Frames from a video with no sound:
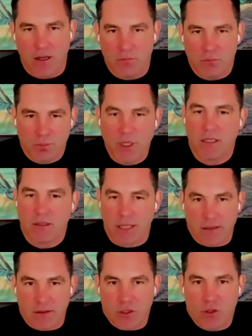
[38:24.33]
Um,
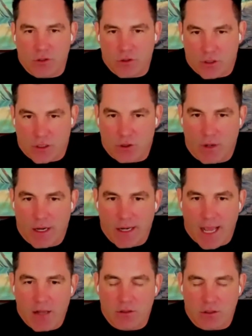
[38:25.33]
but like you're, you're a
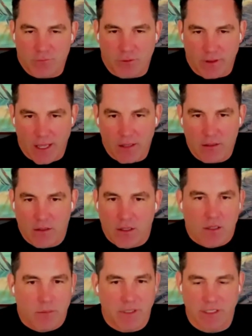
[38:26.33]
great outlet for that
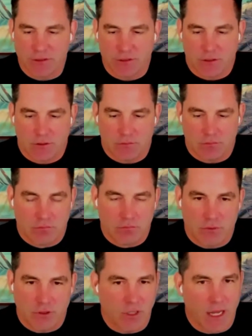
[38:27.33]
because you're
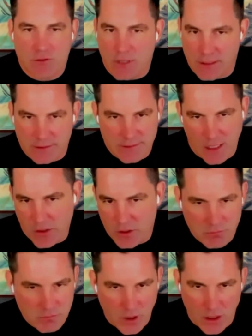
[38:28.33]
you're not trying to
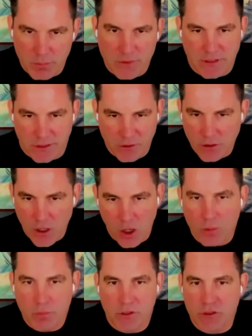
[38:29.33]
sell them on a
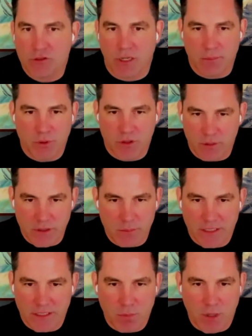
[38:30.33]
particular home. You're just trying to put them
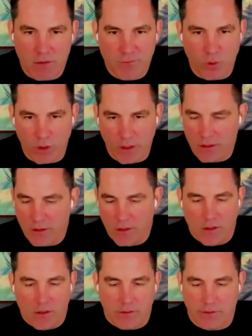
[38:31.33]
in the best spot for it.
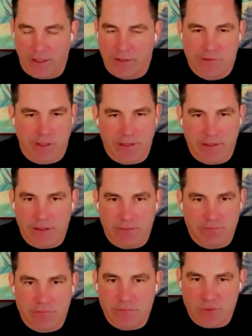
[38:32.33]
You're not trying
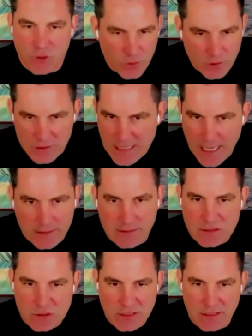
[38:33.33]
to do their
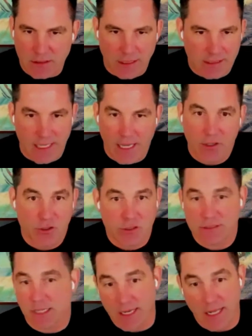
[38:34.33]
taxes or anything like that.
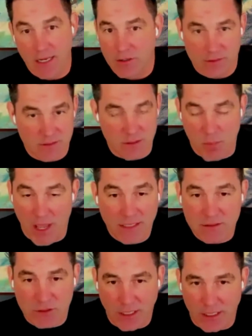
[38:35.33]
You're just saying, hey, it's a
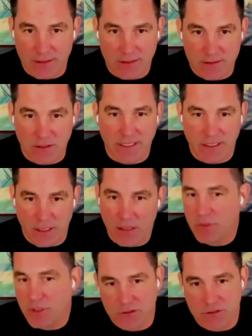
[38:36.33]
mess. Got to get this cleaned
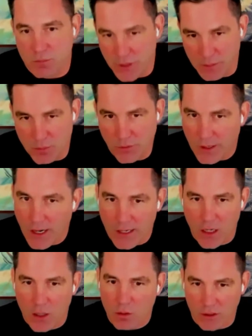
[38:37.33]
up. Here's some people that
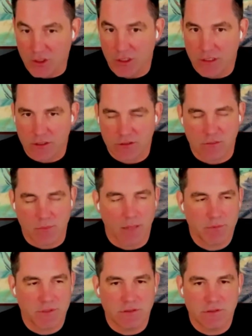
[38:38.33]
I know are good. Here's
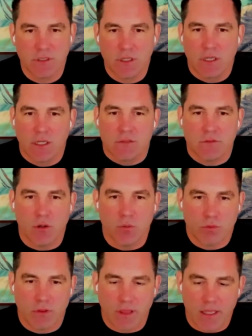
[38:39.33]
some options.
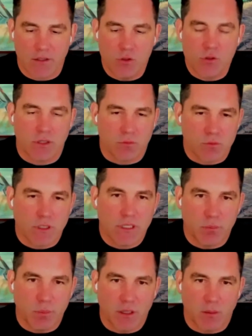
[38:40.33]
So they, you can
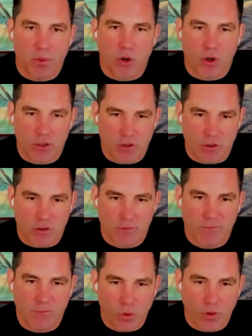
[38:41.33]
really be a
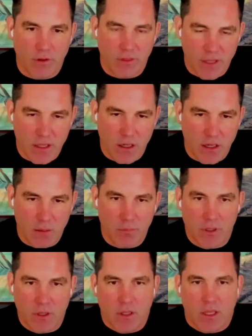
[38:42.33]
partner for
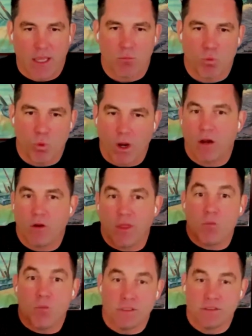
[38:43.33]
them and
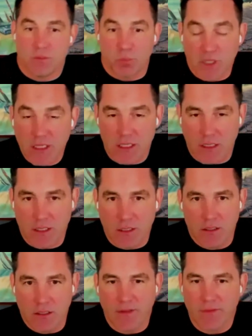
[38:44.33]
where they want to
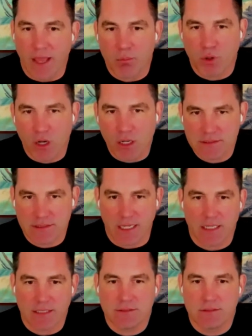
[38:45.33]
be in that
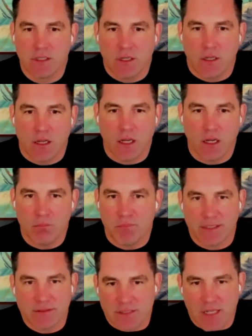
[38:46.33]
process. Uh,
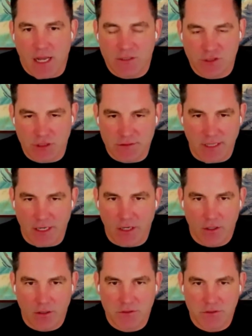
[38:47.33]
that's not just
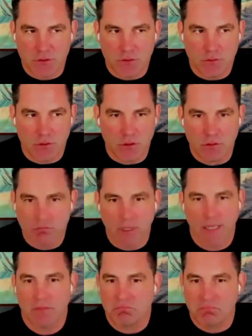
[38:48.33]
there to
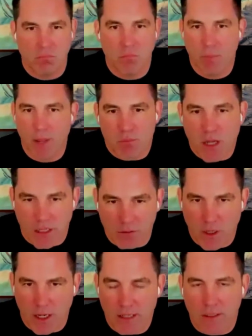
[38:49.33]
like make
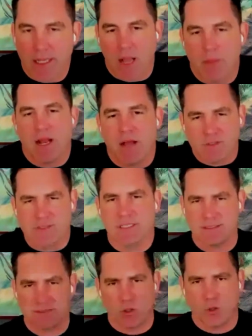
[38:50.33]
money, right? Like, I mean,
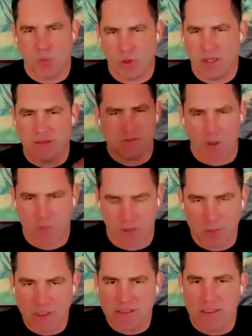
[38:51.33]
obviously that's the whole point
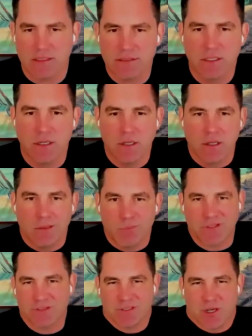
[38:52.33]
while we're in business,
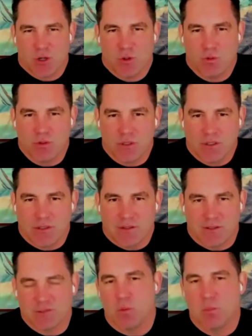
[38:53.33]
but there's no
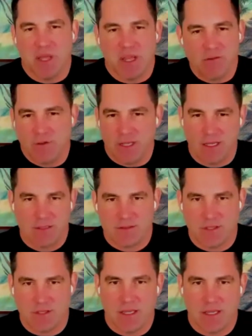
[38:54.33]
there's no
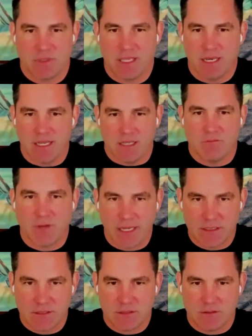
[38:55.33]
benefit to them getting
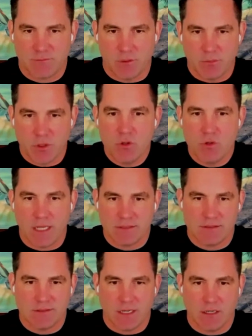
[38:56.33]
advice from you
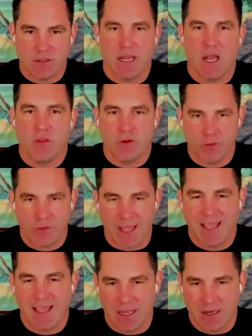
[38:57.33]
necessarily other
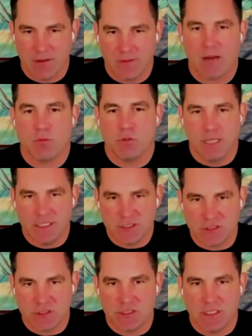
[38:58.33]
than that
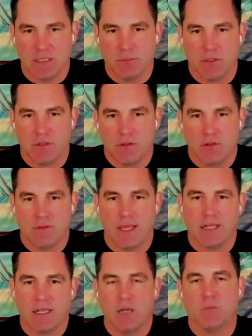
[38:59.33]
relationship
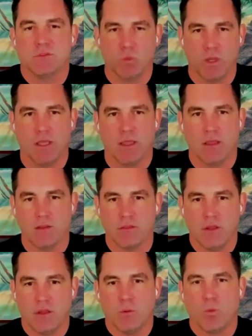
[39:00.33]
that comes
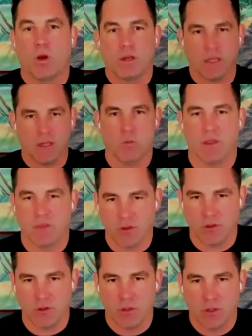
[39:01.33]
with working
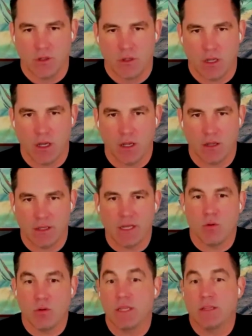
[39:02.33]
with you uh,
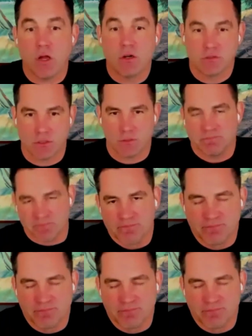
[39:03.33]
you know in long term